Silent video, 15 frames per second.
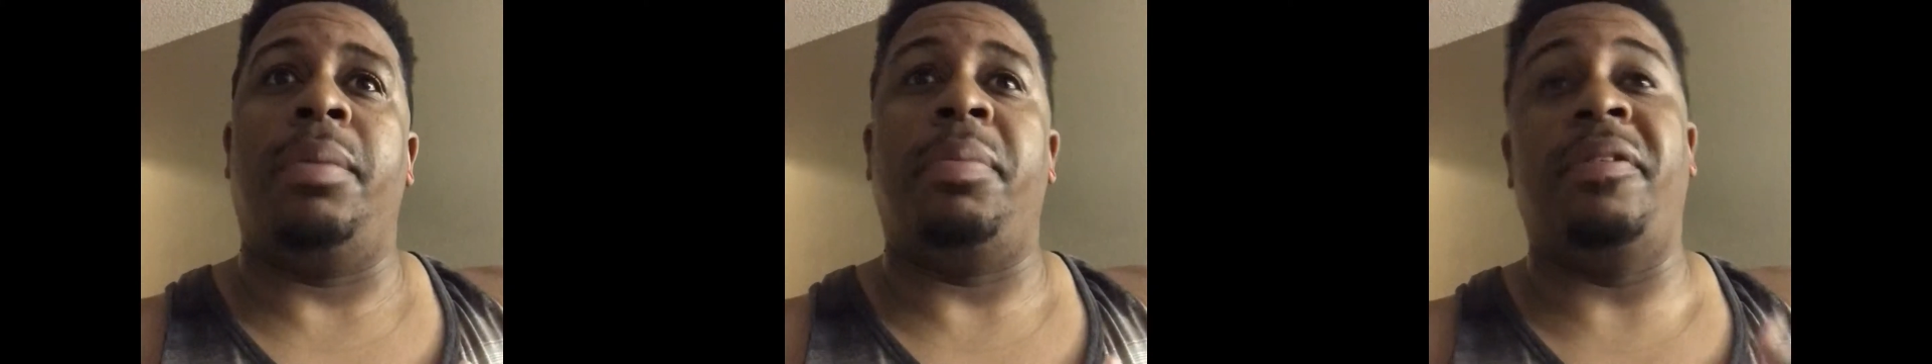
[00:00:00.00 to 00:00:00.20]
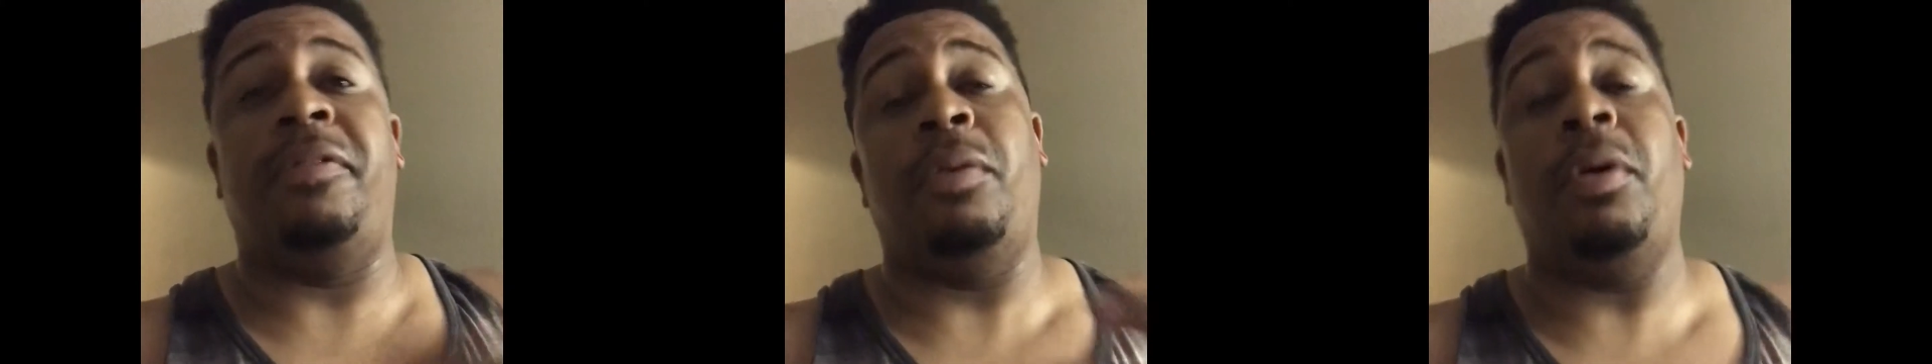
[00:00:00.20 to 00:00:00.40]

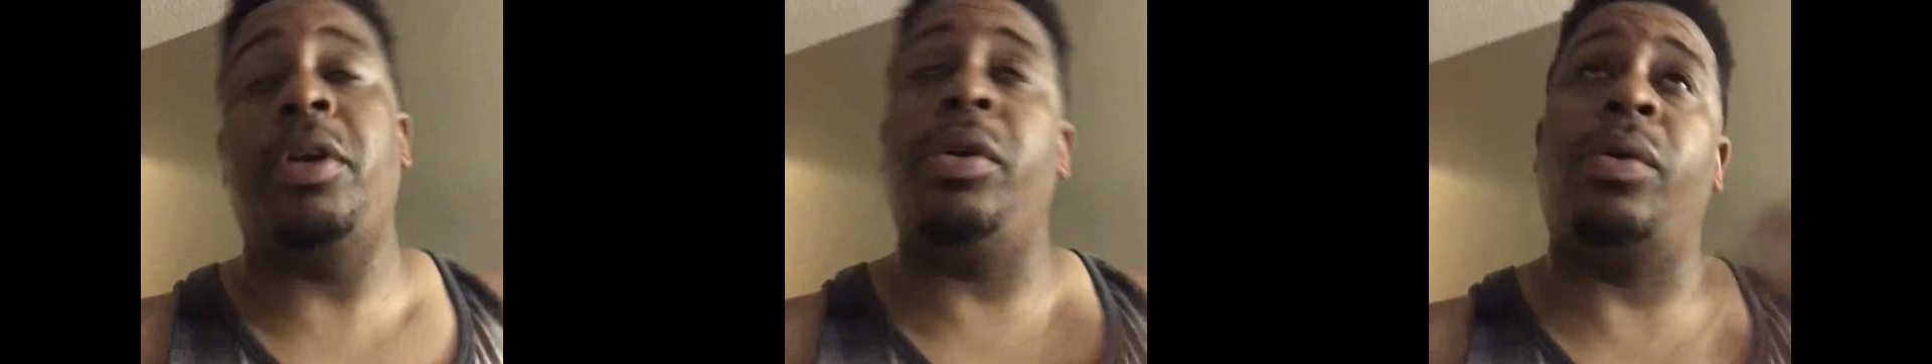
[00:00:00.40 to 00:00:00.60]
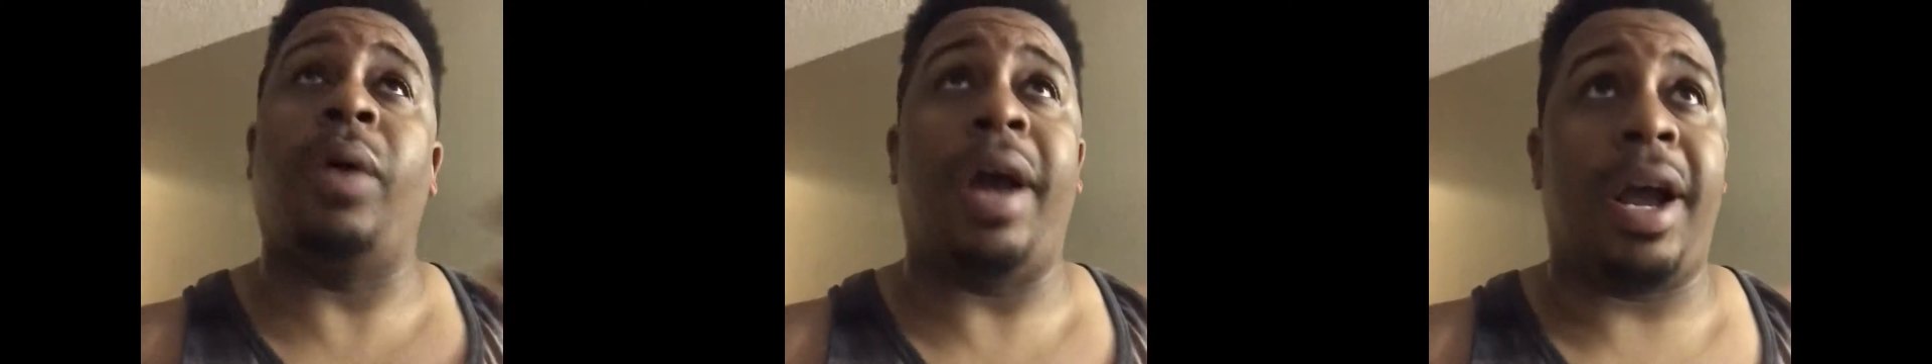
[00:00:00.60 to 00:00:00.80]
before
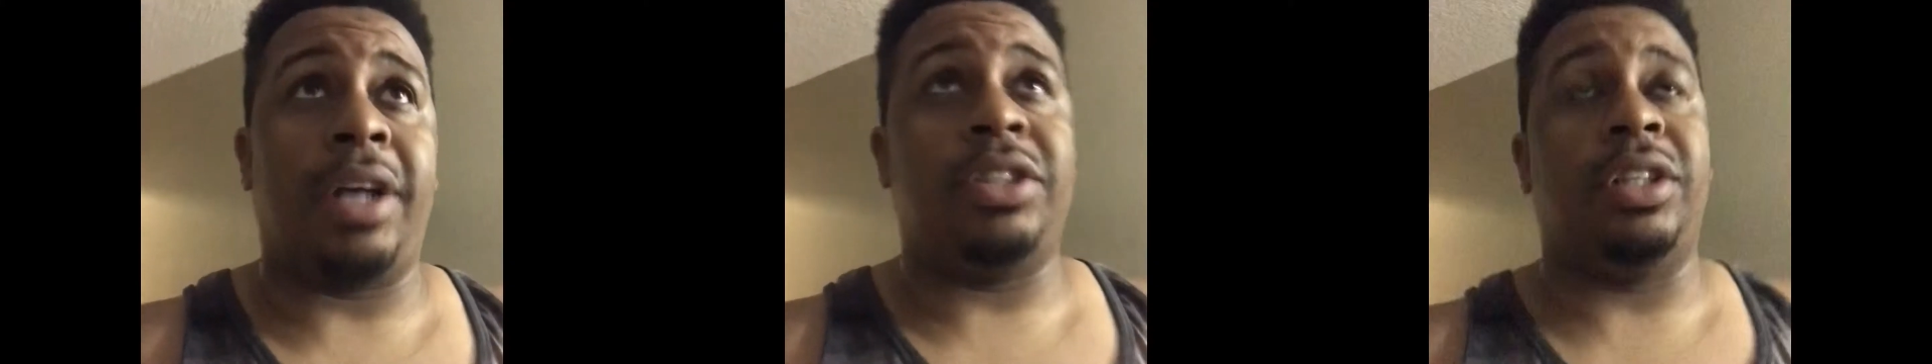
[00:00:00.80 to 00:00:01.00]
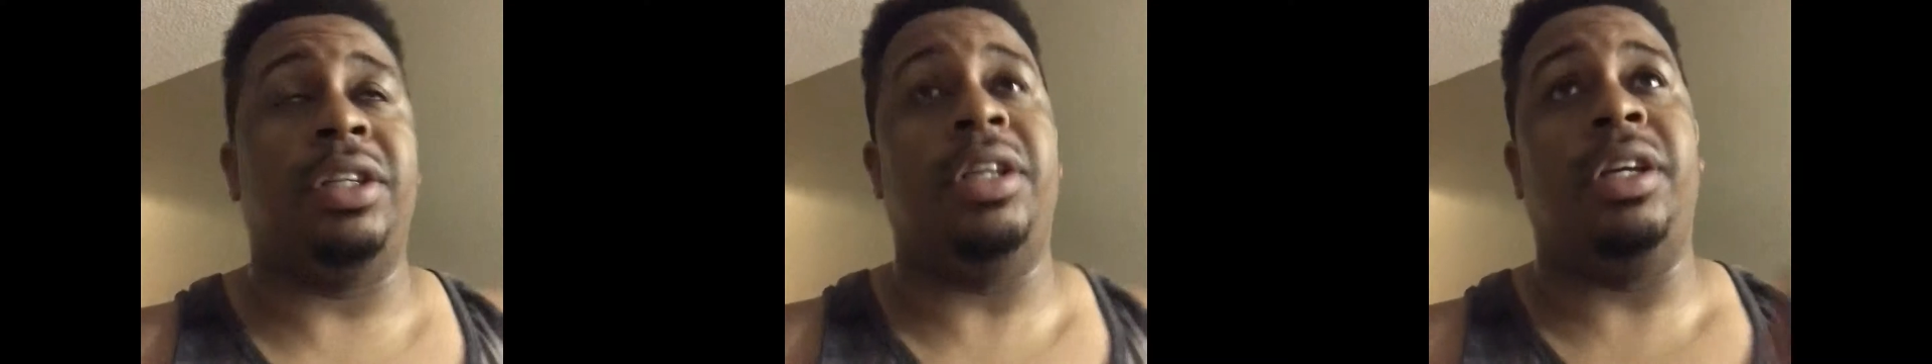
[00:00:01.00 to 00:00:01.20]
you
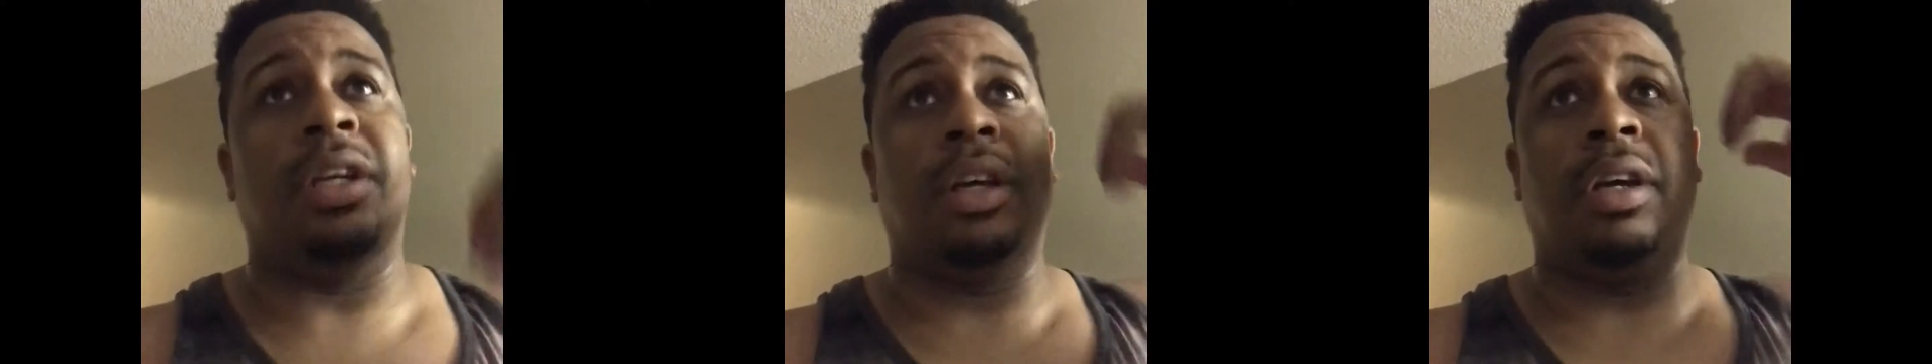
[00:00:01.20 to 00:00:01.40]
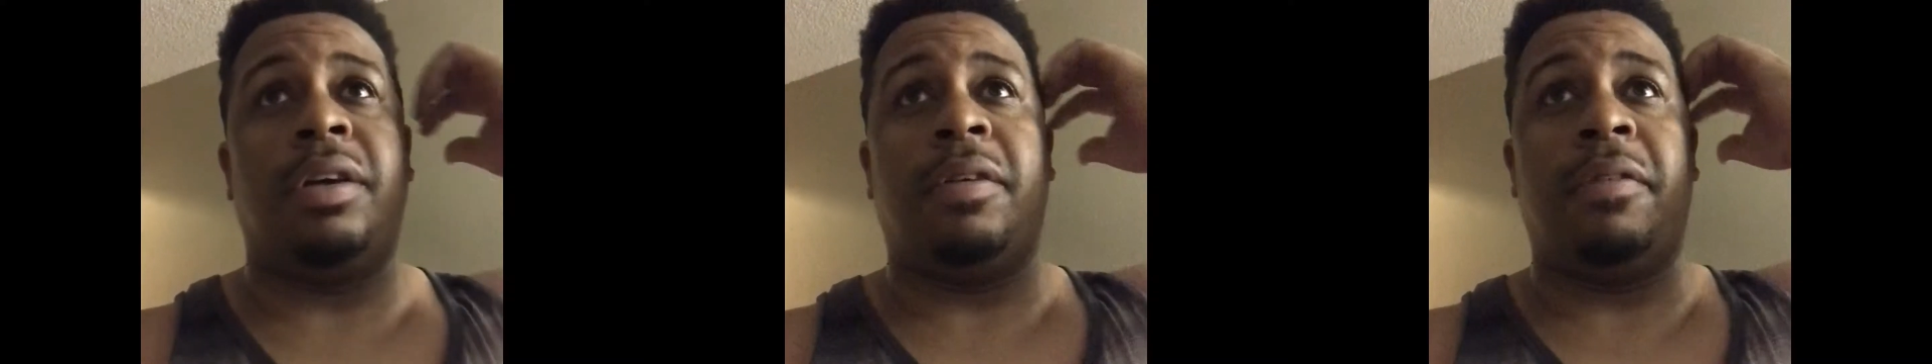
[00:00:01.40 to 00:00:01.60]

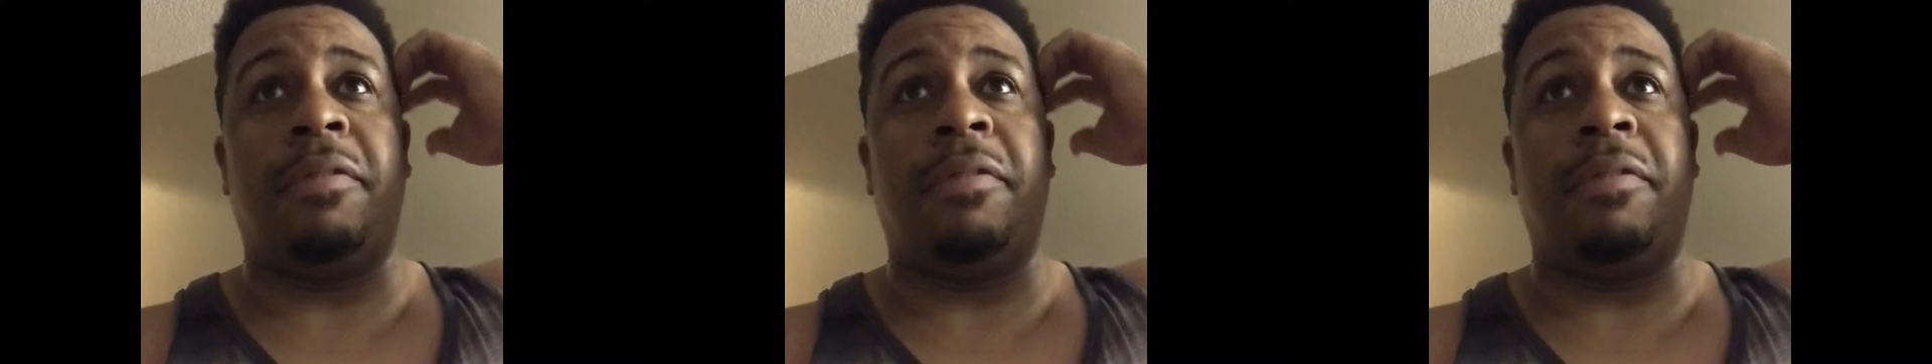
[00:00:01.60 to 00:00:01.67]
actually